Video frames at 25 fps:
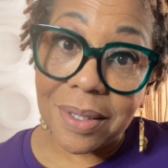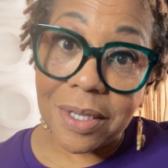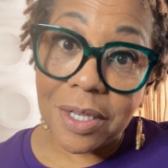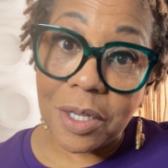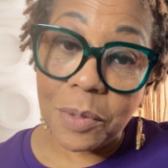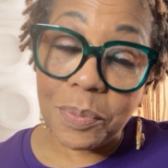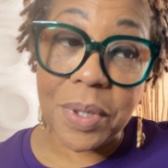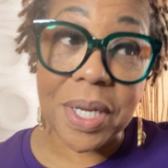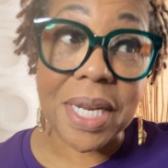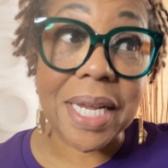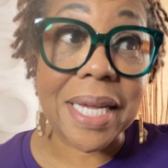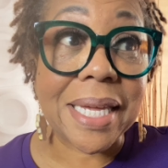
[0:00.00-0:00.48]

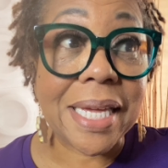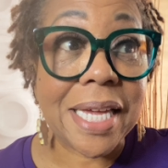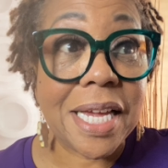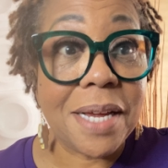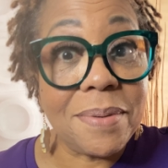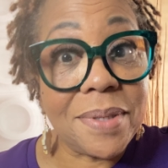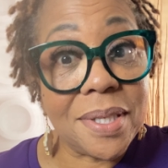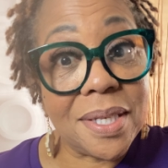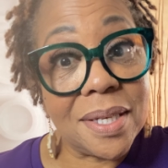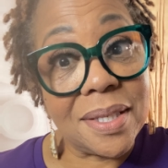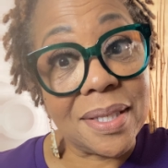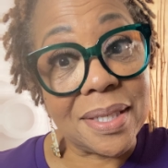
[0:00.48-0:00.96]
But it
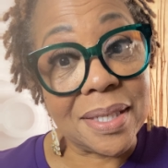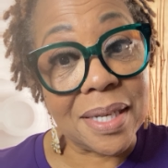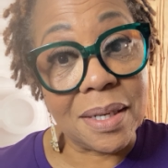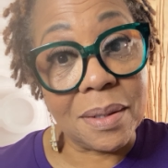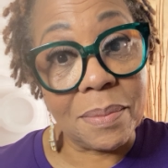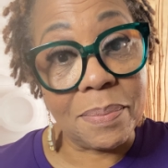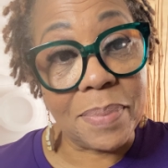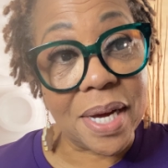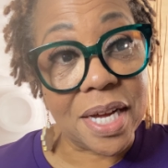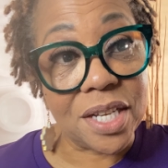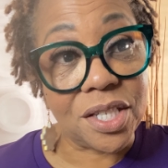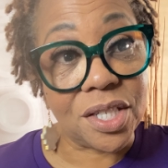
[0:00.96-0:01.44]
keeps us
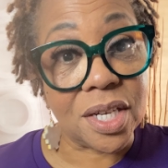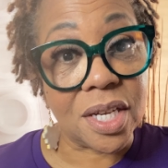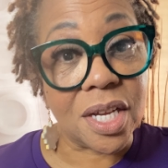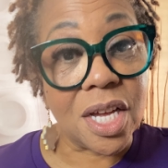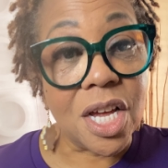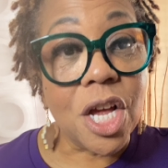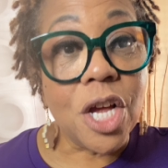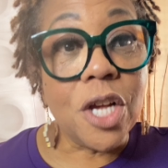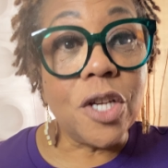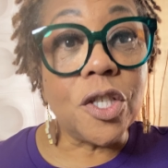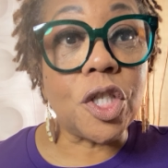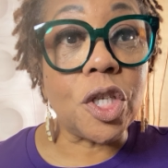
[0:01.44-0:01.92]
in budget.
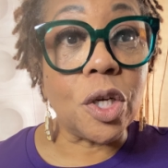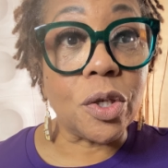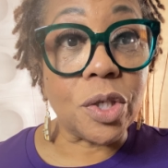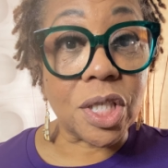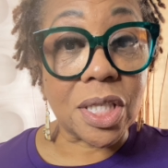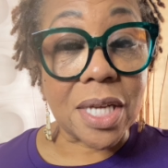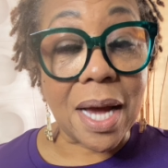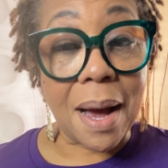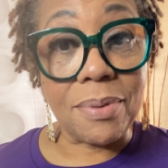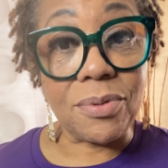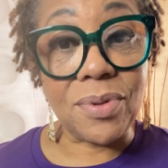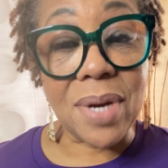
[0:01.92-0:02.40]
So
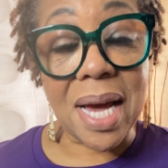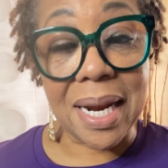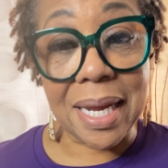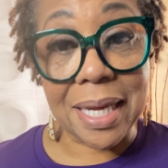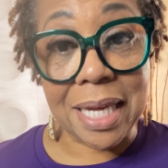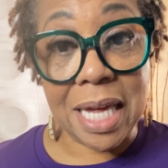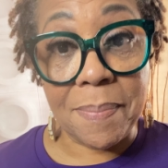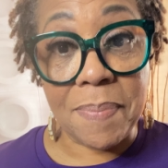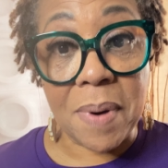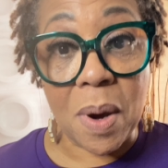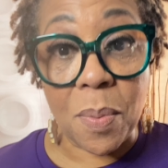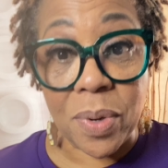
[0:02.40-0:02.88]
stop trying to
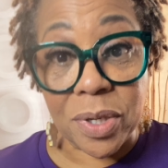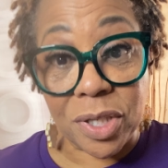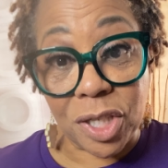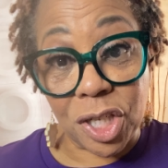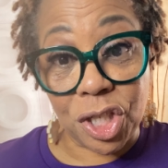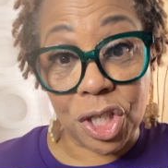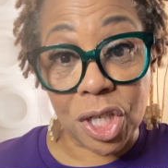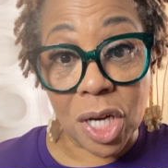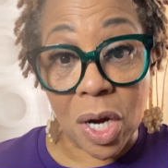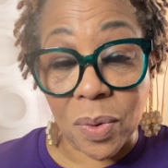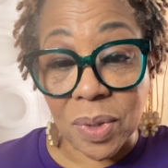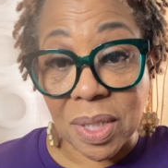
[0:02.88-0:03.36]
keep up with the
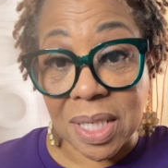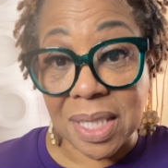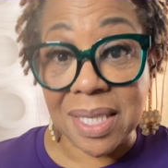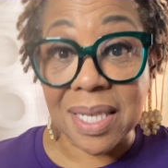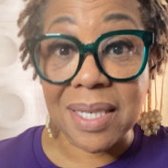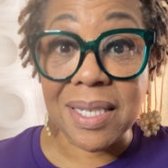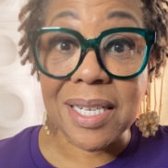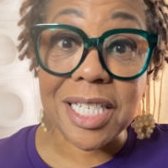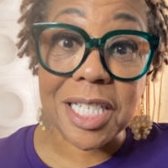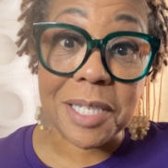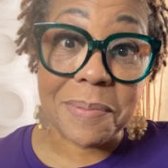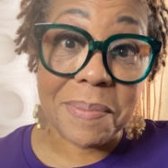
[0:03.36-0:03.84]
Joneses
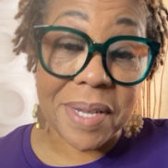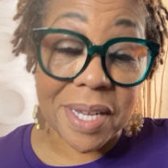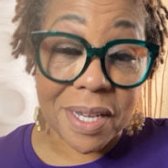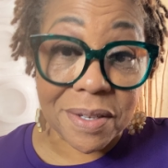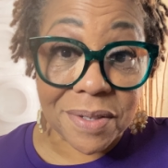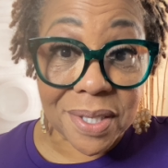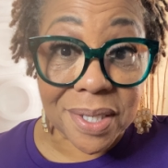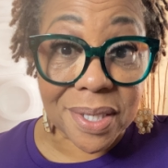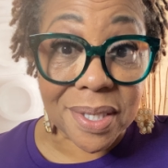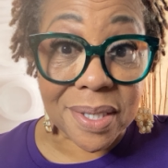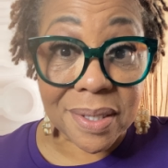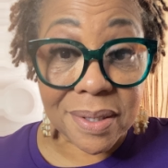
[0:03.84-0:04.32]
and the
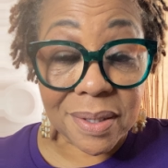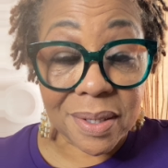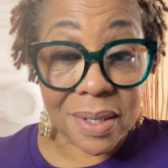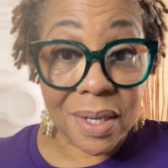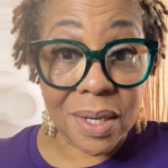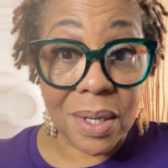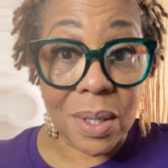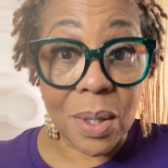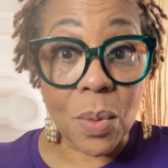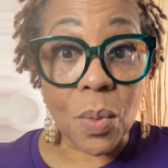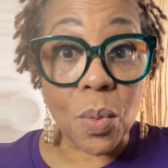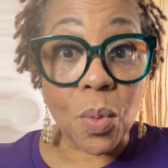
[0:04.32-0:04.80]
Smiths,
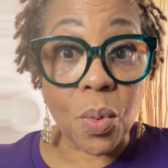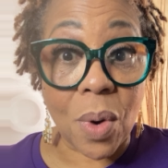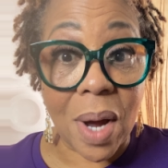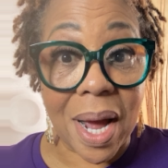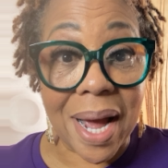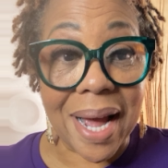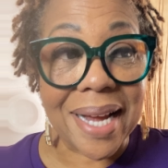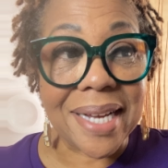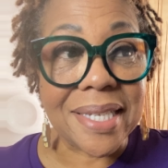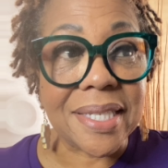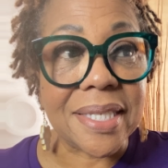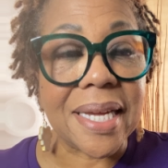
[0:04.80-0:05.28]

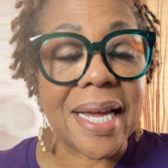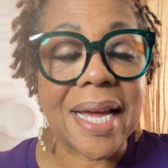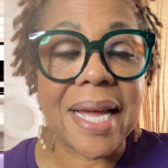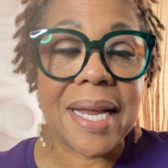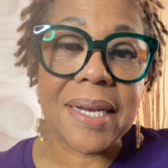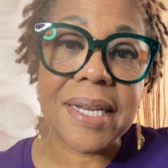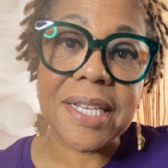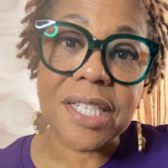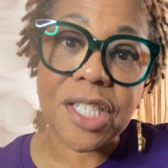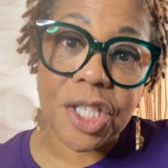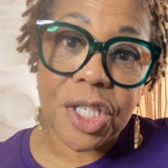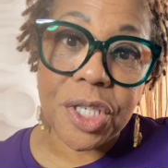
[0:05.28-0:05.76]
right?
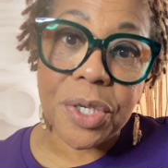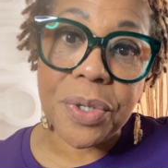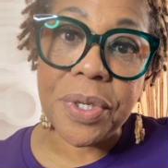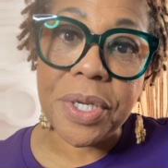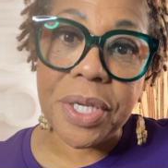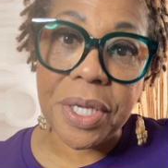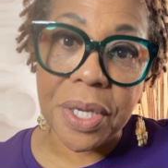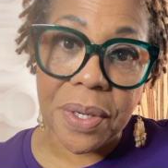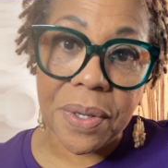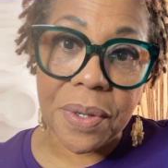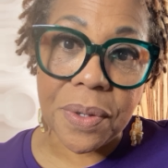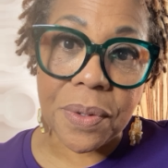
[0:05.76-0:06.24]
And let's do
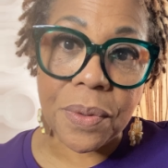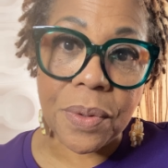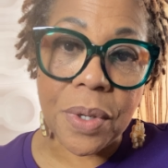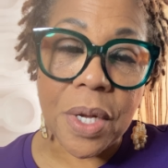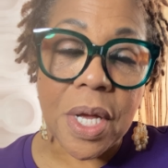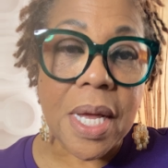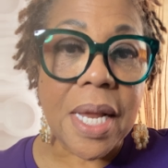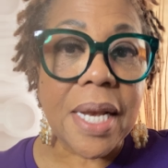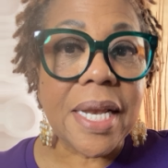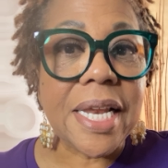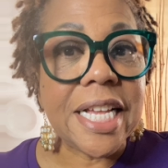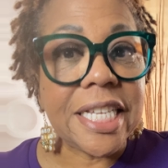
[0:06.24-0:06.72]
you.
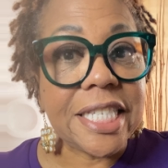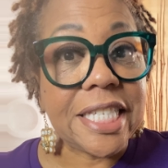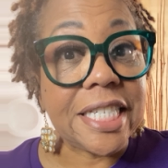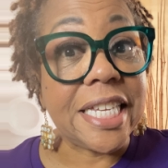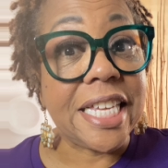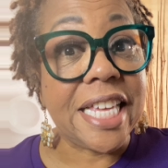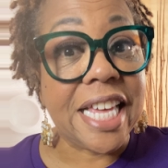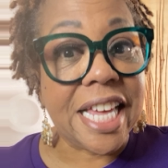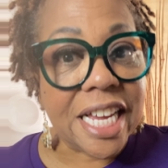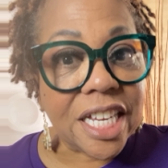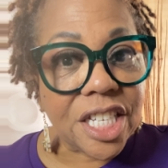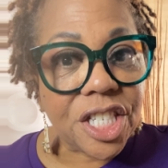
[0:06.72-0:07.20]
Let's
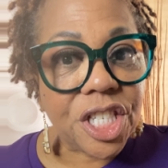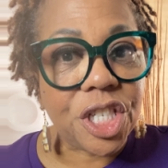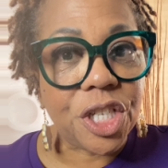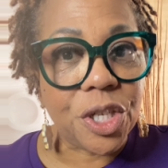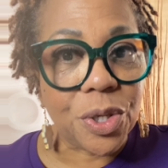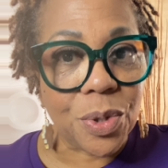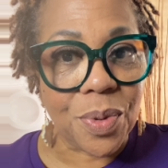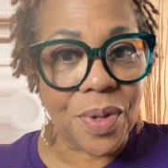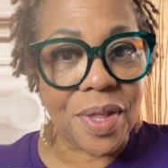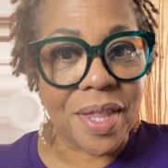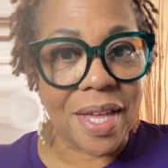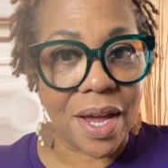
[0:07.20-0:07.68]
get
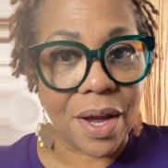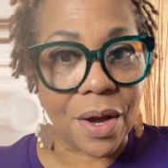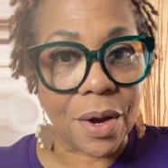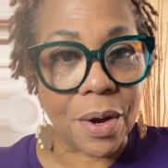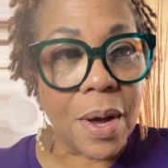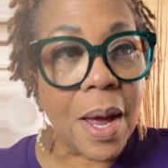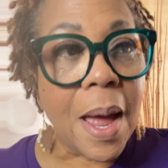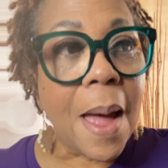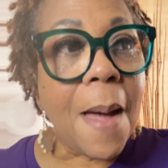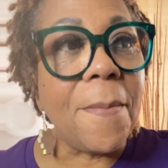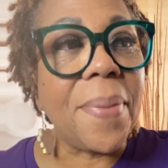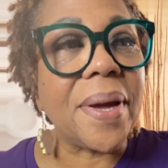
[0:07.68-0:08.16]
you
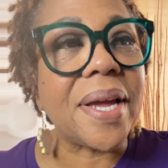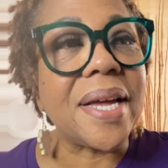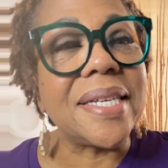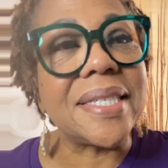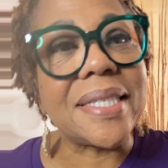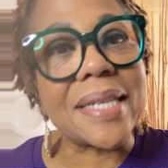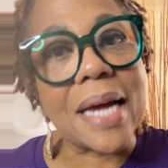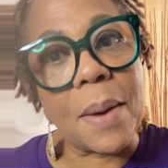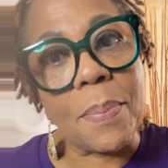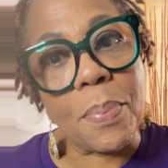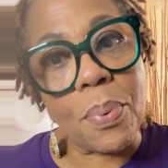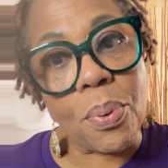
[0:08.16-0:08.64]
there.
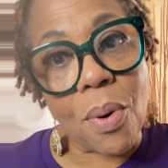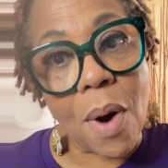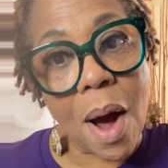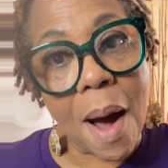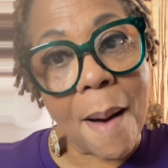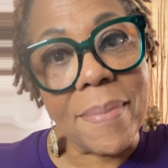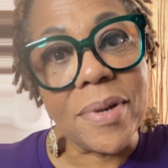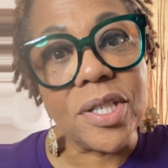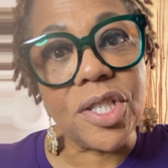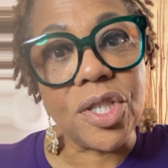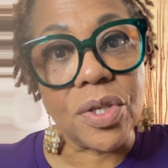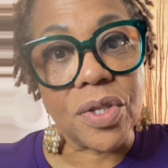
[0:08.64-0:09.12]
Because I
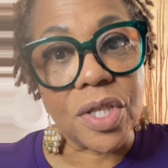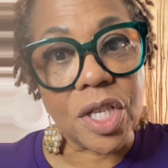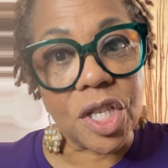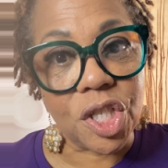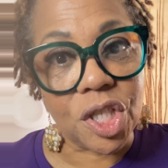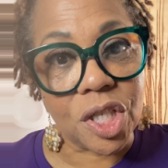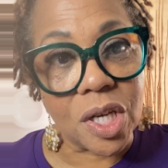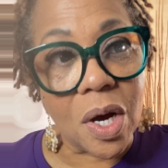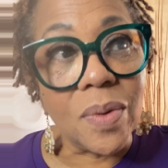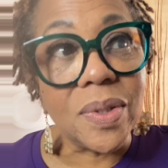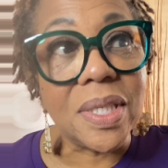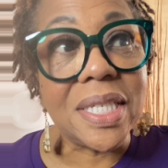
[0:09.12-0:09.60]
promise you, the
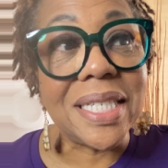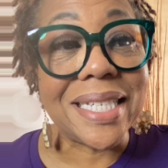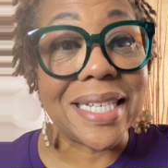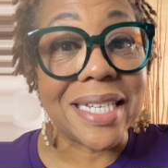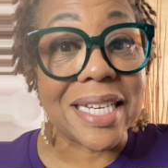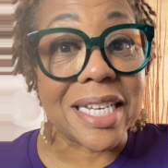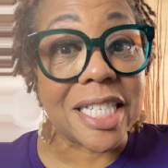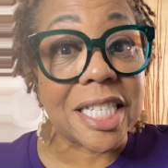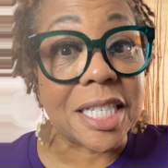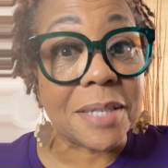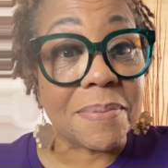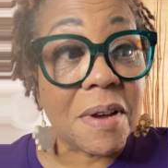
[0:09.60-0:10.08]
Joneses and
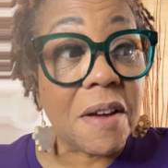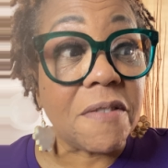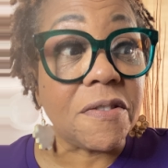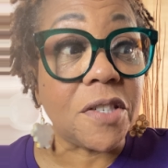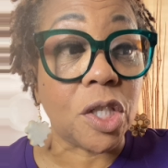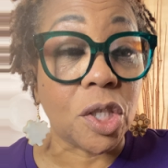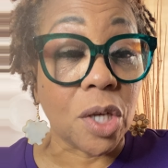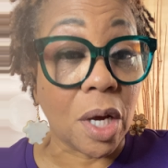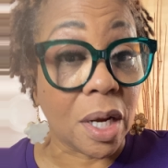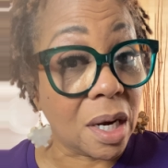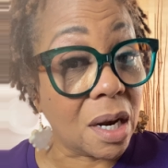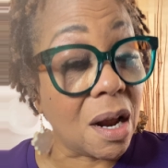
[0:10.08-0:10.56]
the Smiths
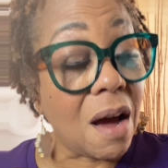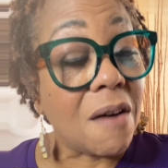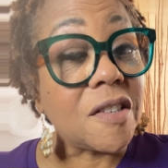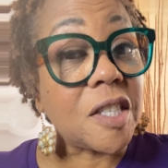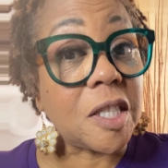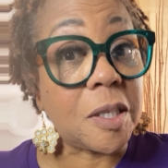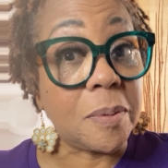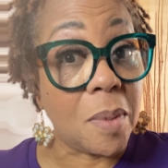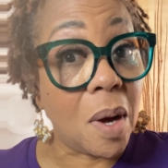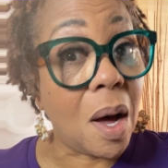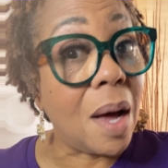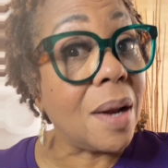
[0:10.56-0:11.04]
started
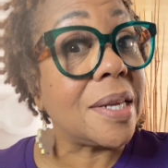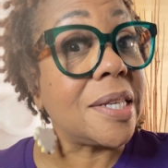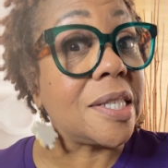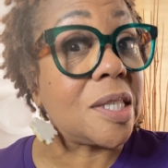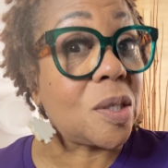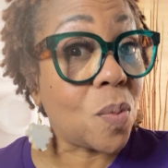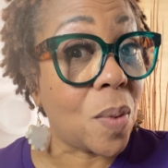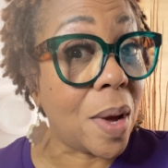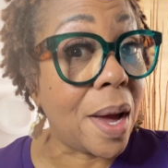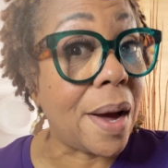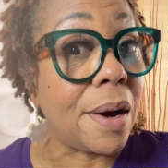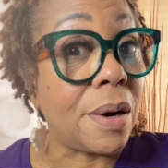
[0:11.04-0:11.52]
off small
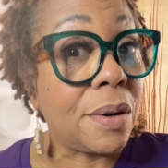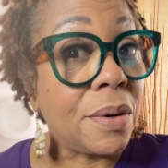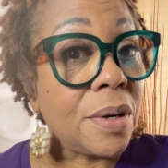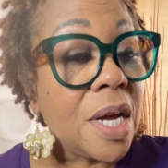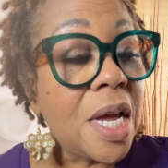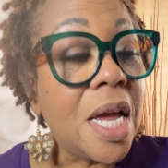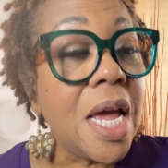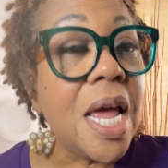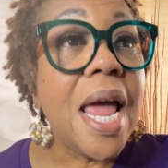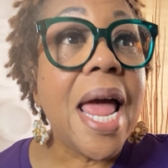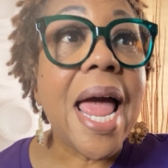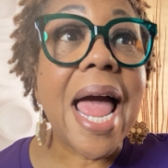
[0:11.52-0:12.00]
as well.
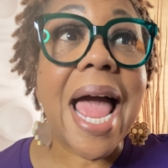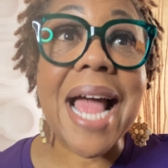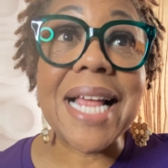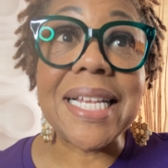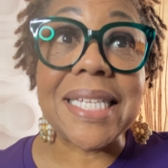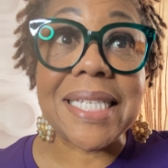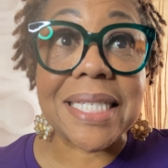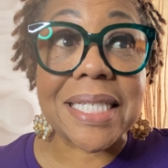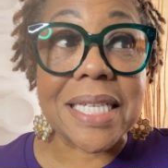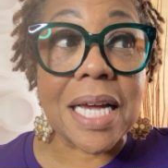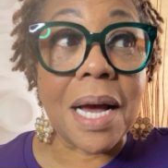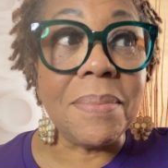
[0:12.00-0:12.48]

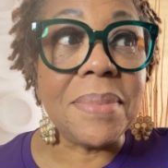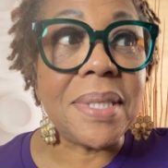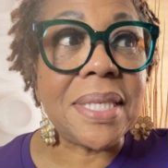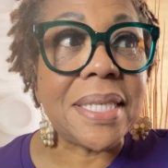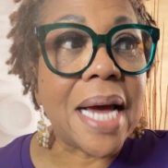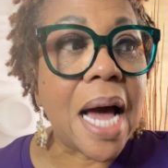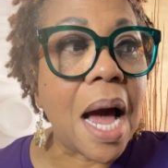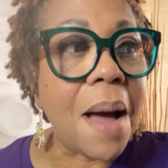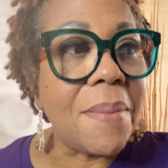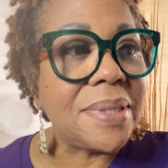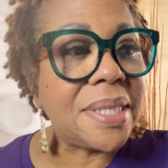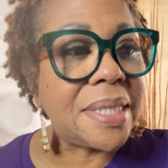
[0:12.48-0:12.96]
And
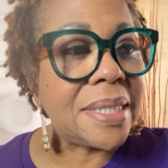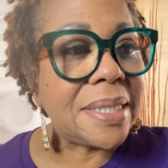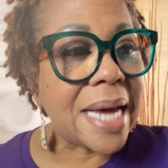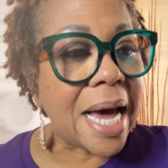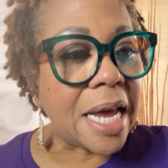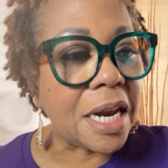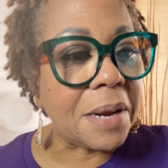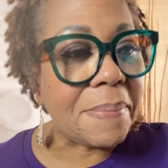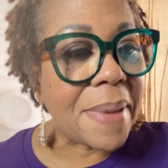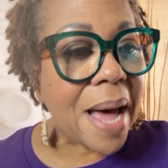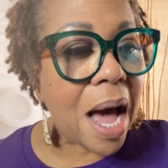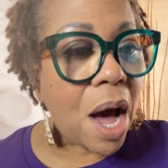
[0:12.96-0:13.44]
sometimes it's
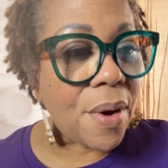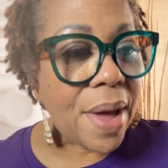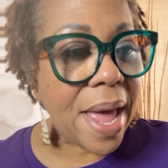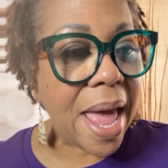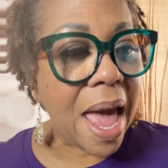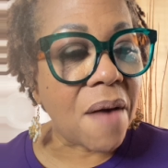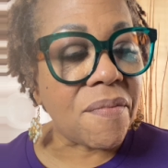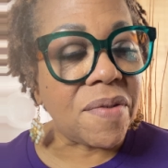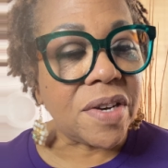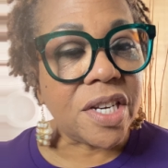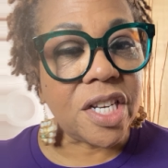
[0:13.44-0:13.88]
not about having